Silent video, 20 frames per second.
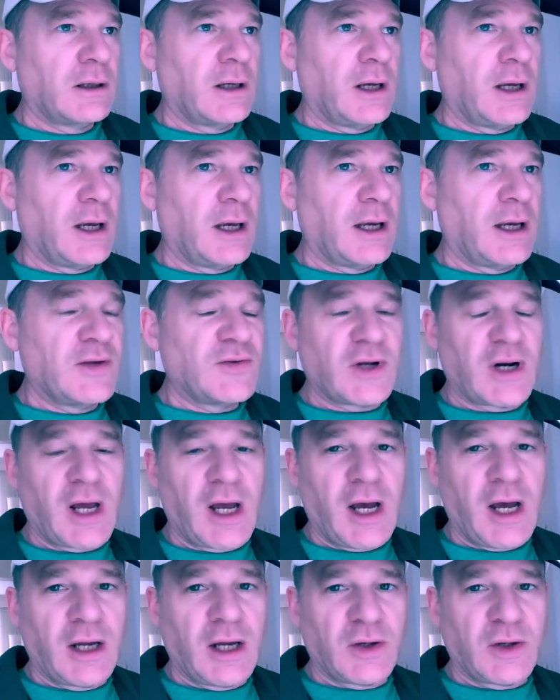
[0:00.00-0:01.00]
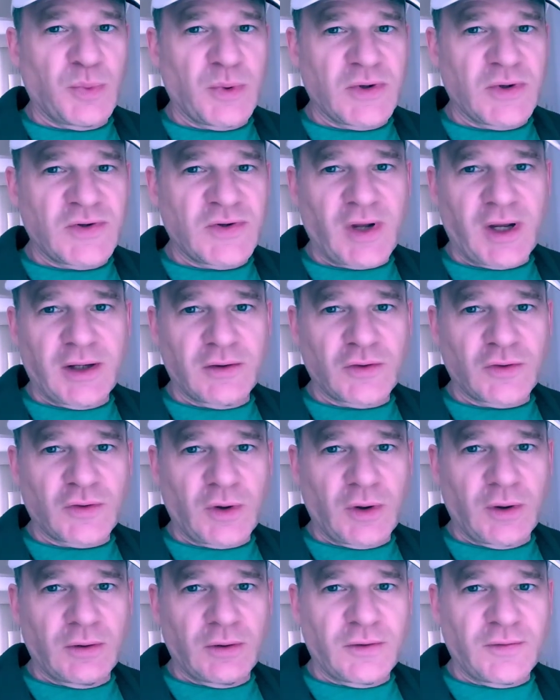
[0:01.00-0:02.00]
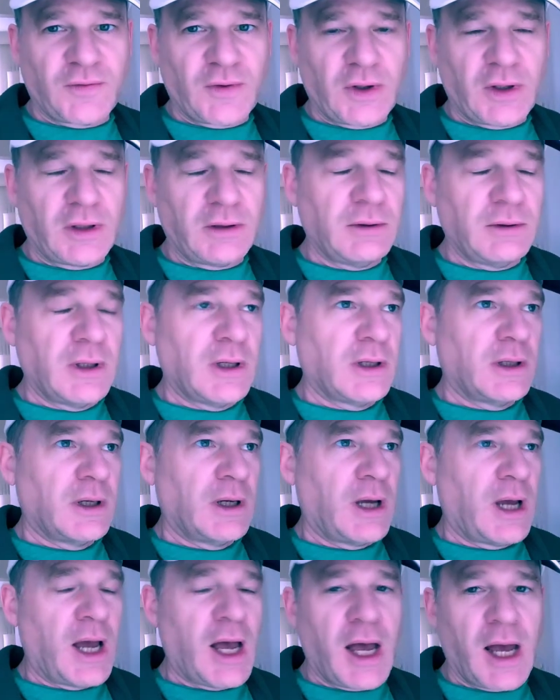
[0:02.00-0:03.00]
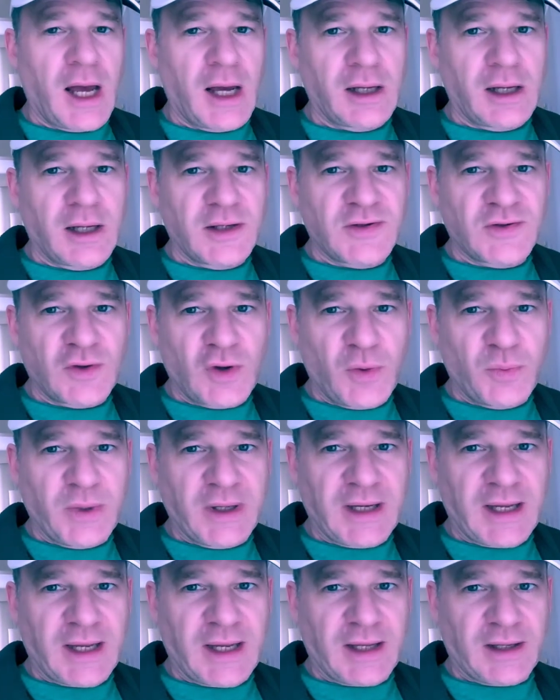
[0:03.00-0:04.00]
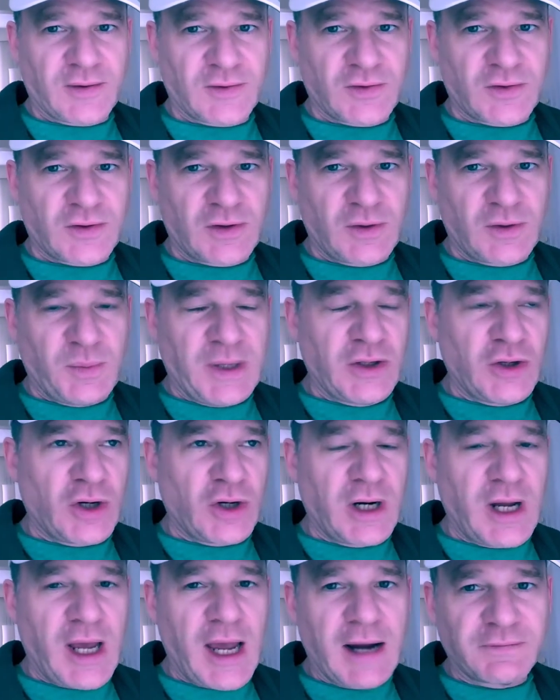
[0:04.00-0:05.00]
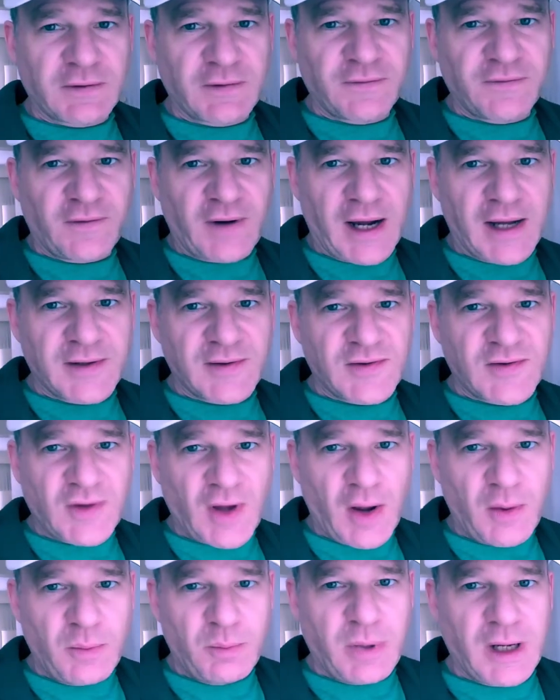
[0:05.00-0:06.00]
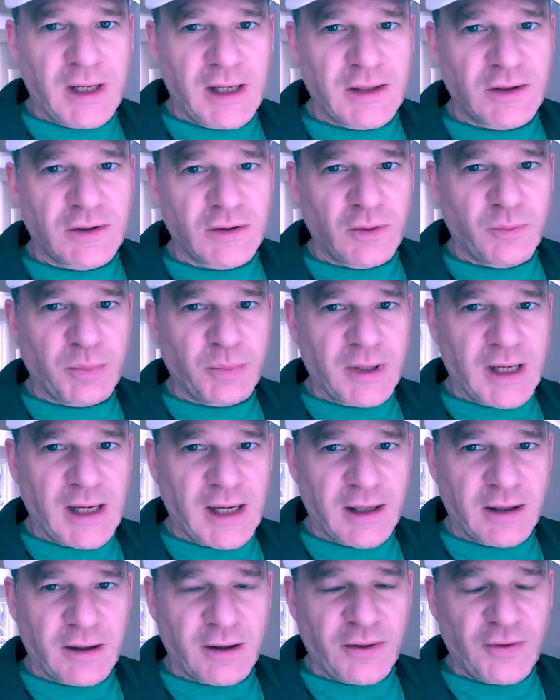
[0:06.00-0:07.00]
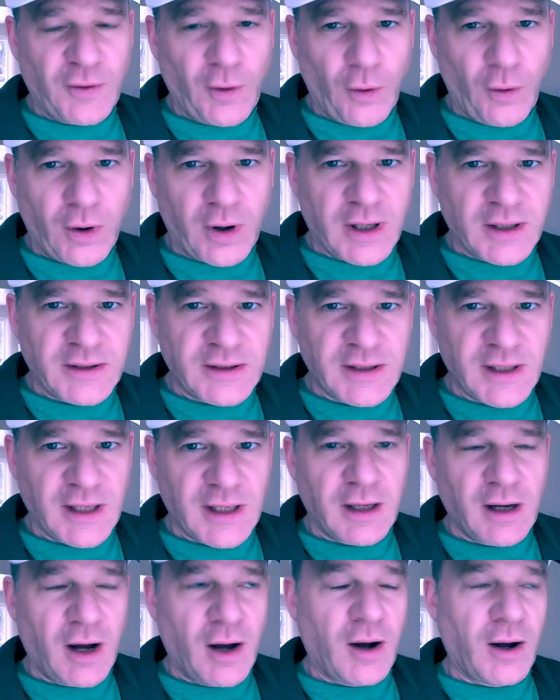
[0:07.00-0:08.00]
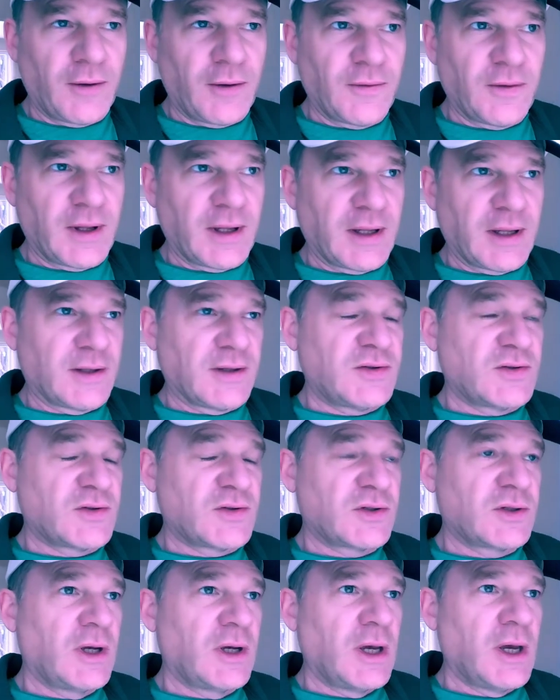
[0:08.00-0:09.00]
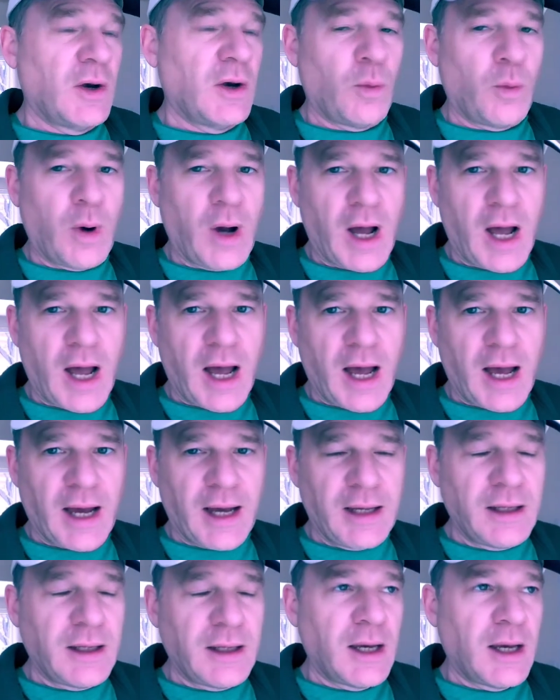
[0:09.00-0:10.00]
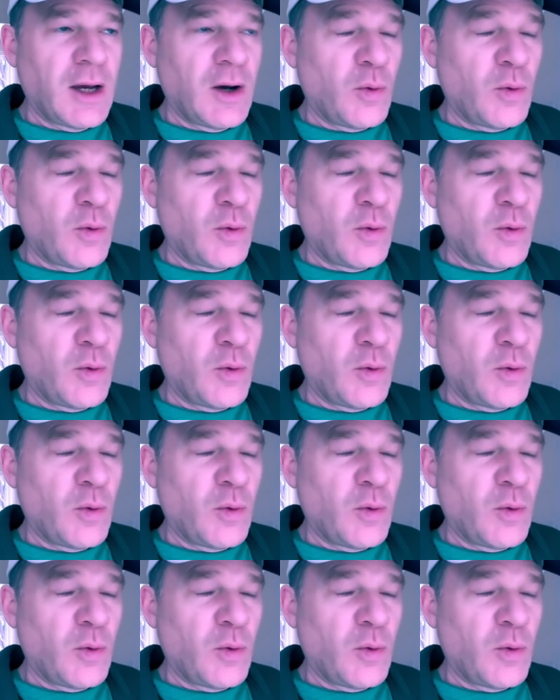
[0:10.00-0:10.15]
Is it 100% truthful? Assume it is. I mean, you're going to have to find somebody to be an authority on this. Why?